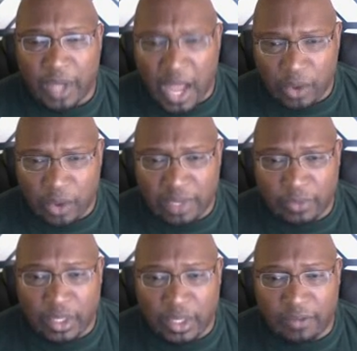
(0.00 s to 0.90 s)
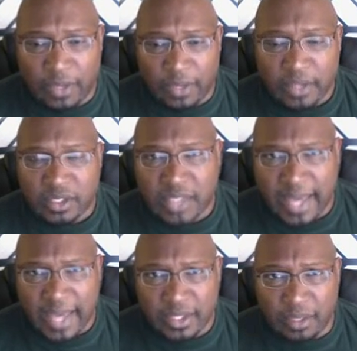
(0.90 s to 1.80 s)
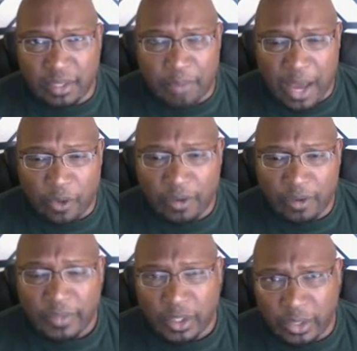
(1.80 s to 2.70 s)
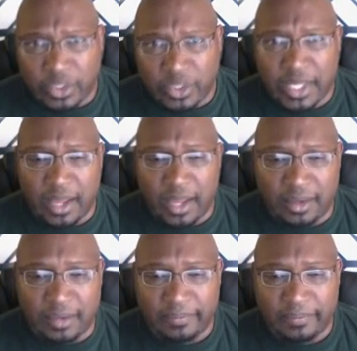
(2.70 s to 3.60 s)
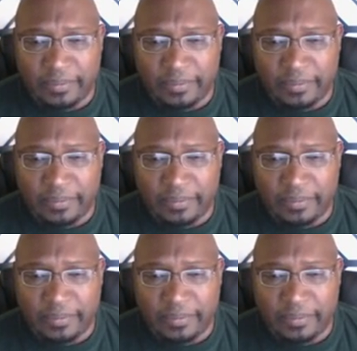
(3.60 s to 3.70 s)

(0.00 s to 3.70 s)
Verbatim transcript: a higher level of status and power, he'll understand.